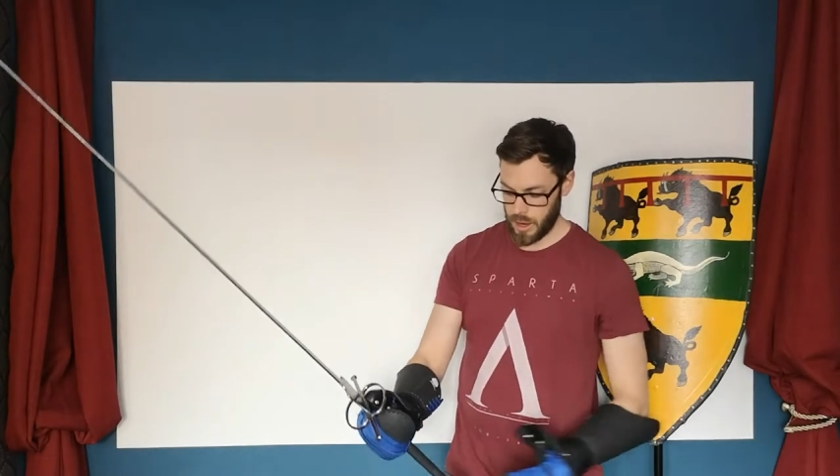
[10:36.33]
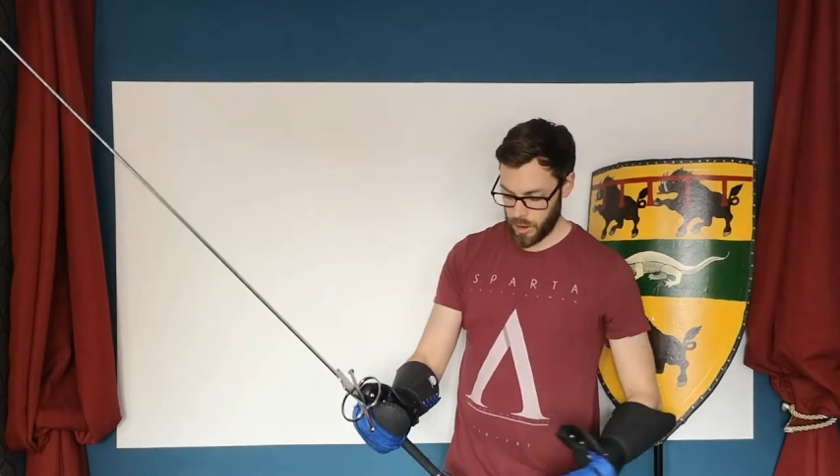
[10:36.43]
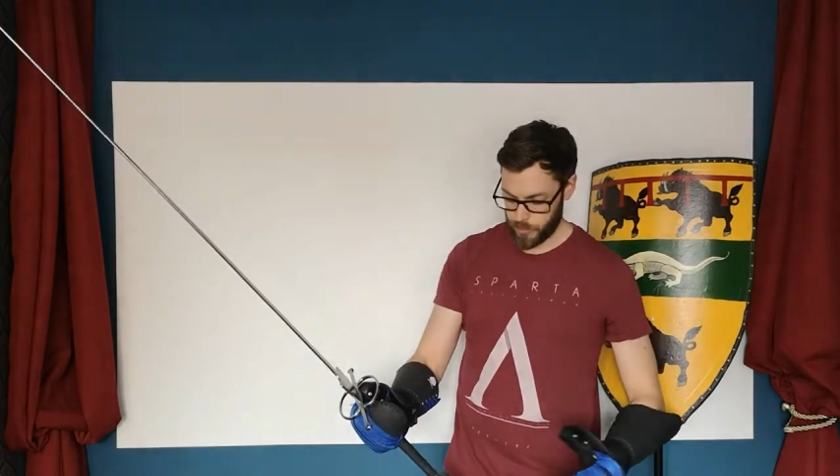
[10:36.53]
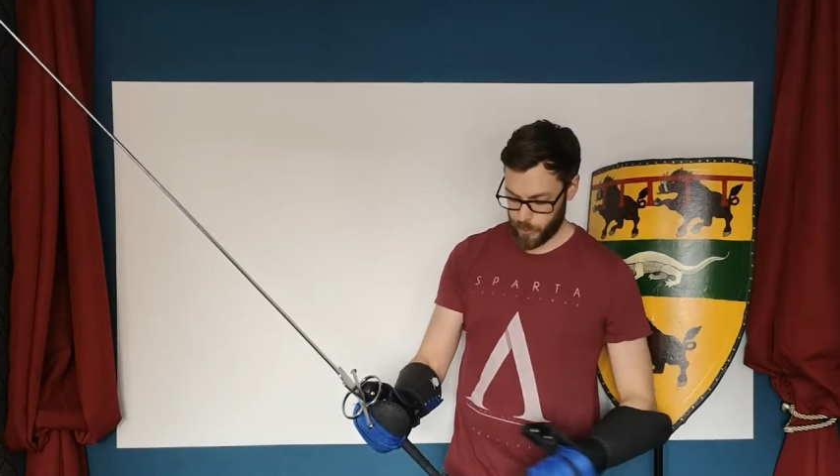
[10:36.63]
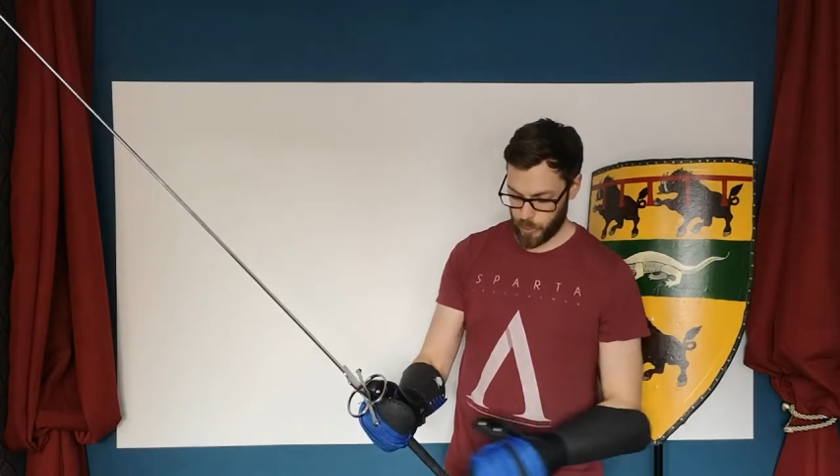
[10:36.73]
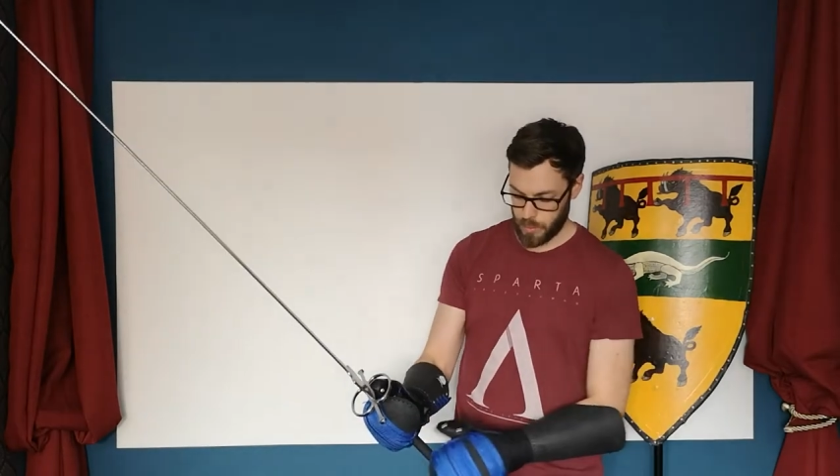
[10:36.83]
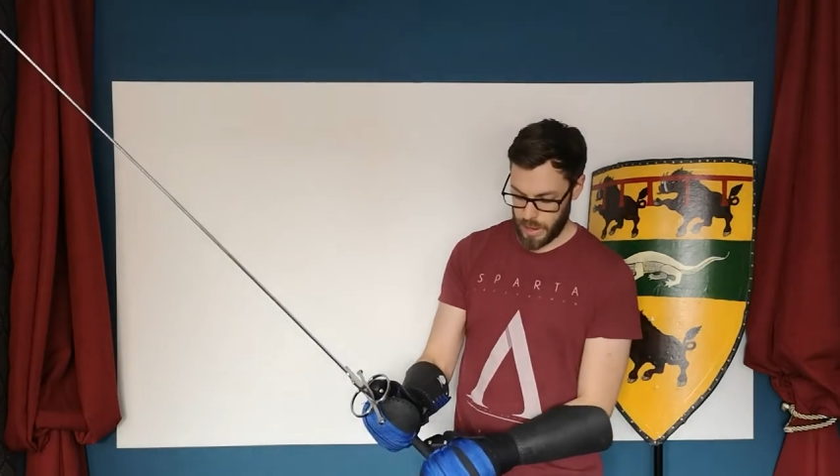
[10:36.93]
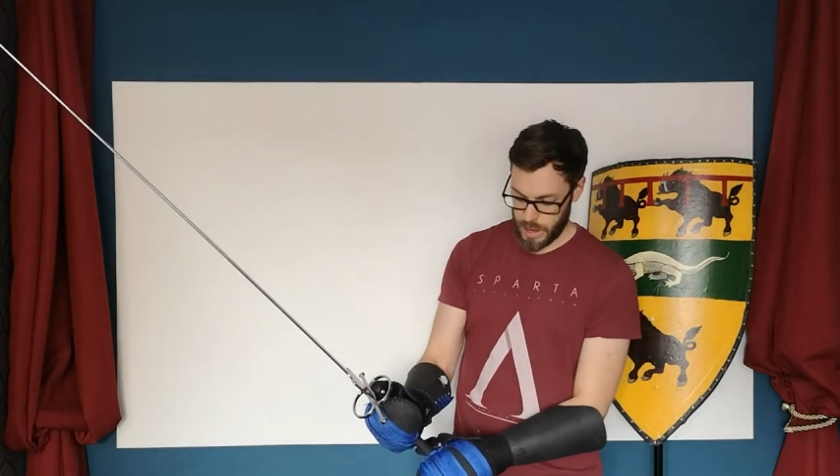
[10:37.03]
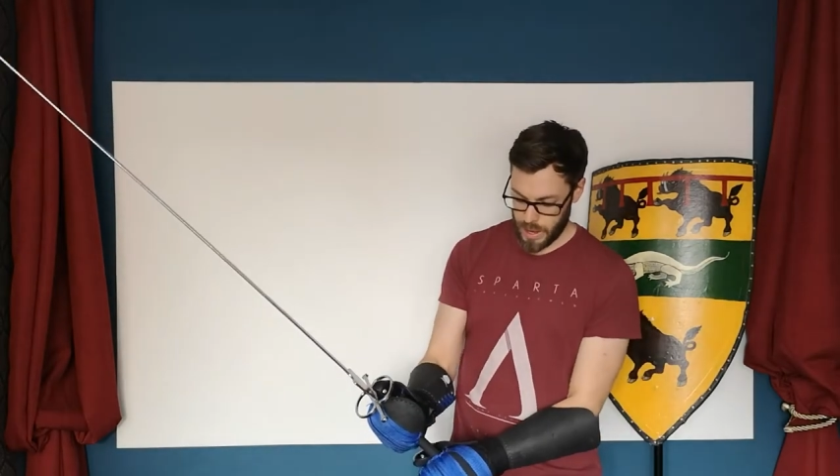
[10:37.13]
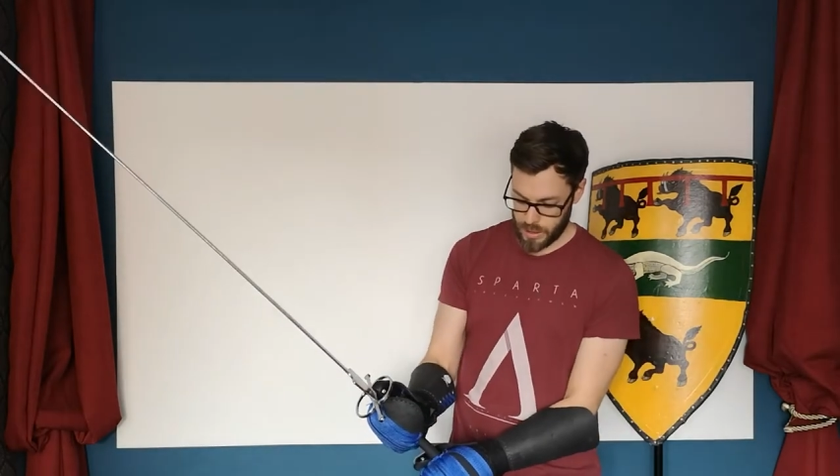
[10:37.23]
I've got
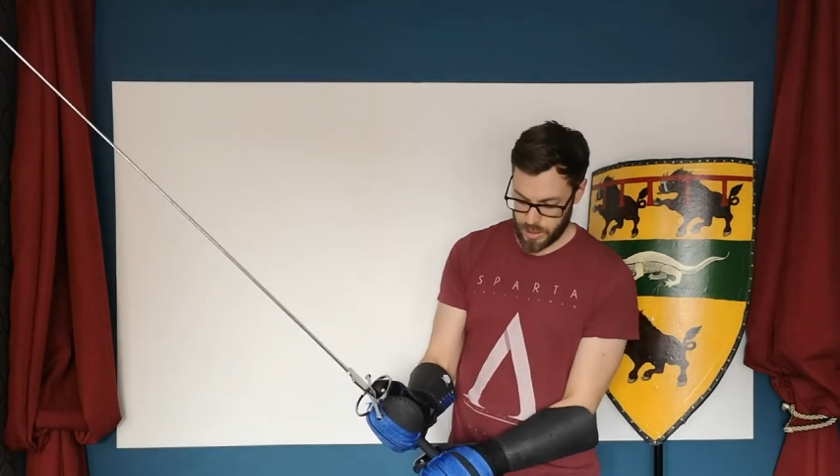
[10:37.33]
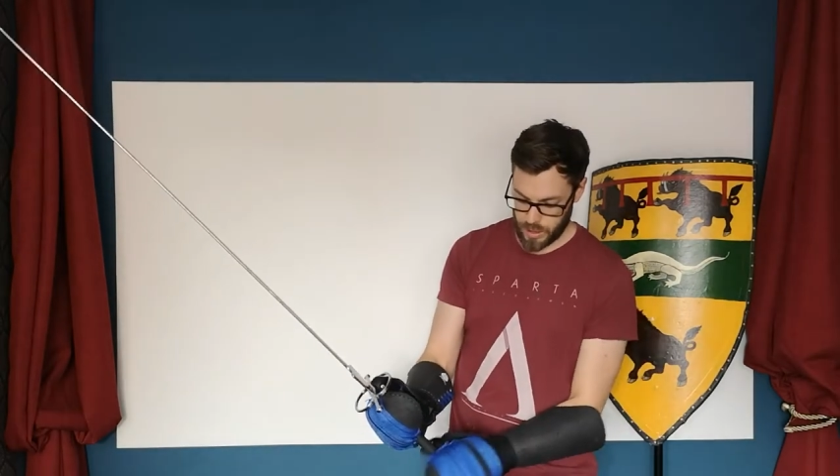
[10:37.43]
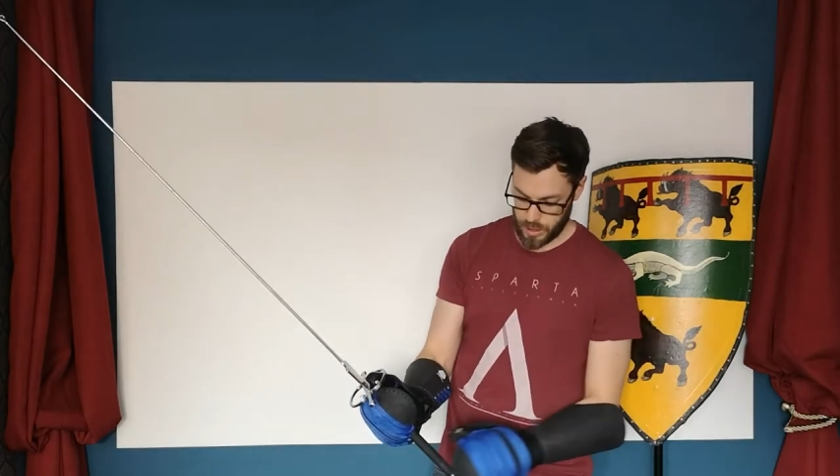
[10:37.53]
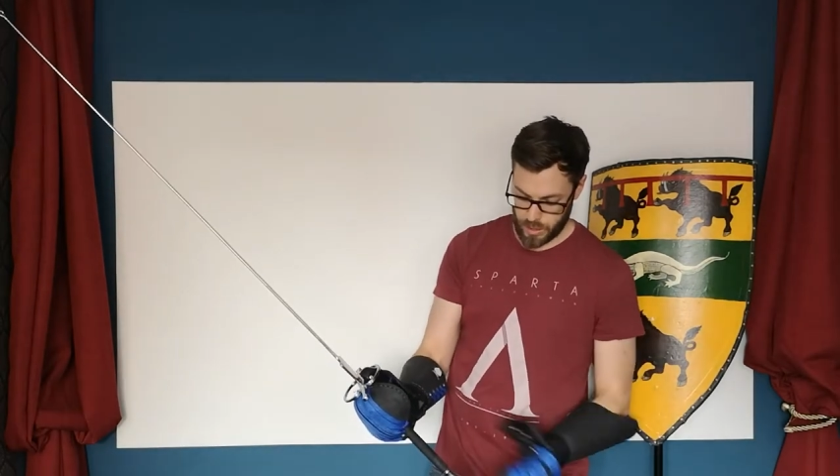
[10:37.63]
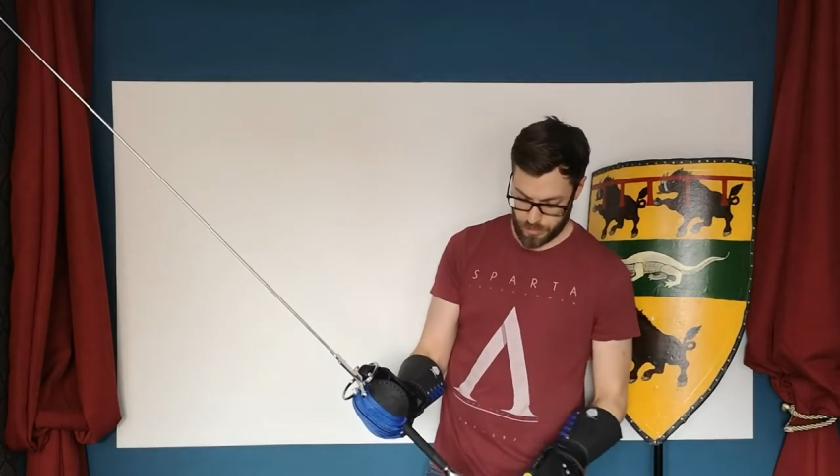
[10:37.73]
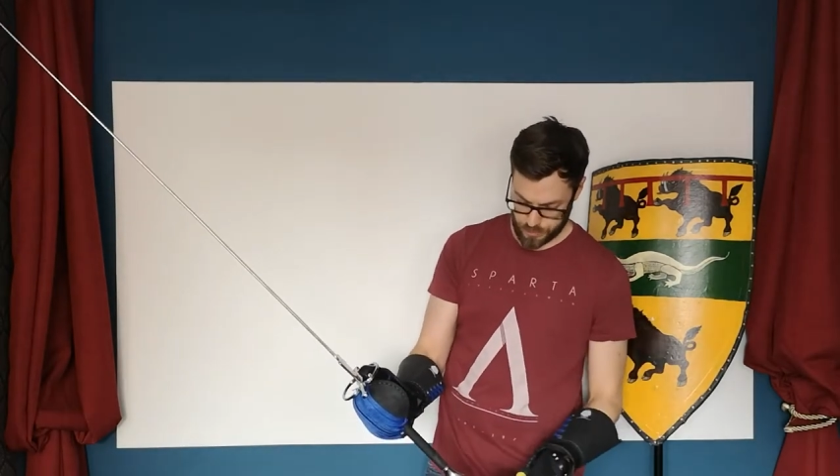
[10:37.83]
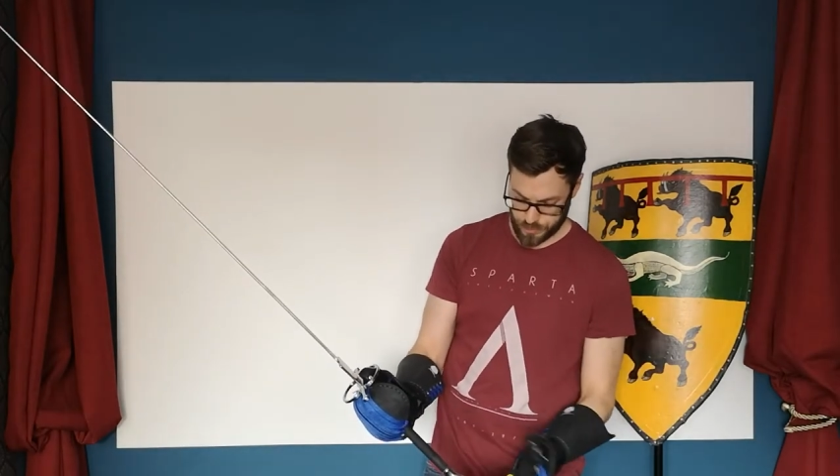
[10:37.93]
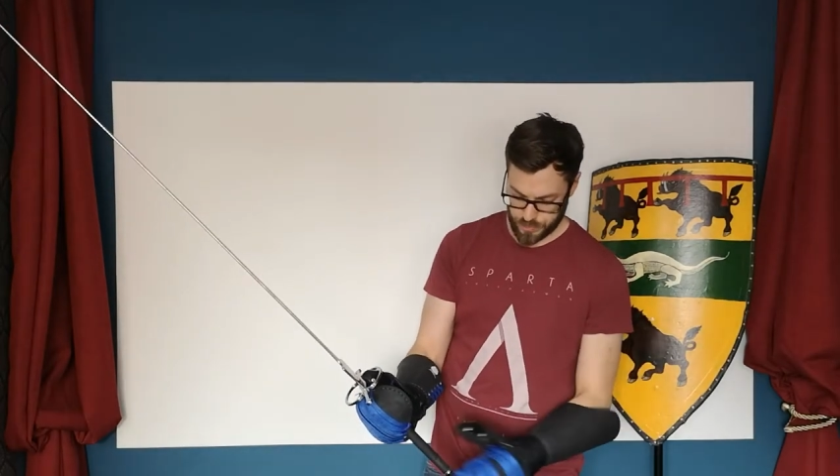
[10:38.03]
my hand here,